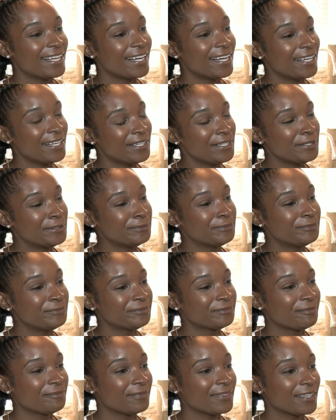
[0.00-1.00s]
Um,
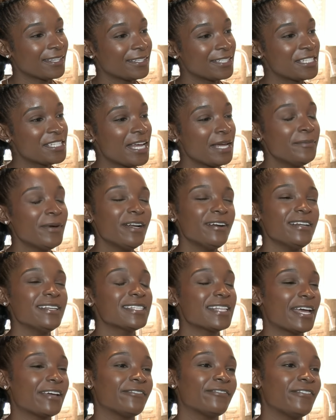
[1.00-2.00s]
shea butter
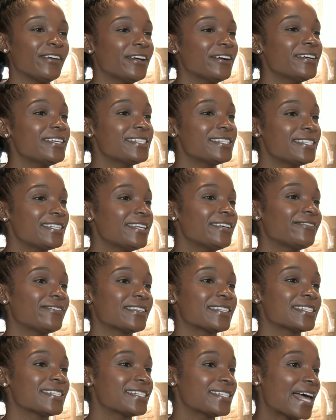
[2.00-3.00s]
is like very stiff
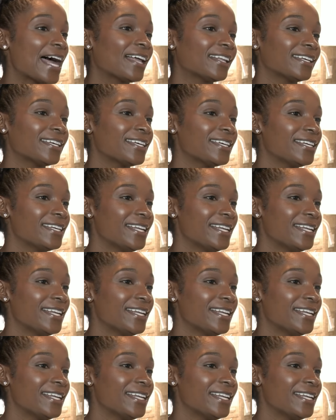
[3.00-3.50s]
and solid.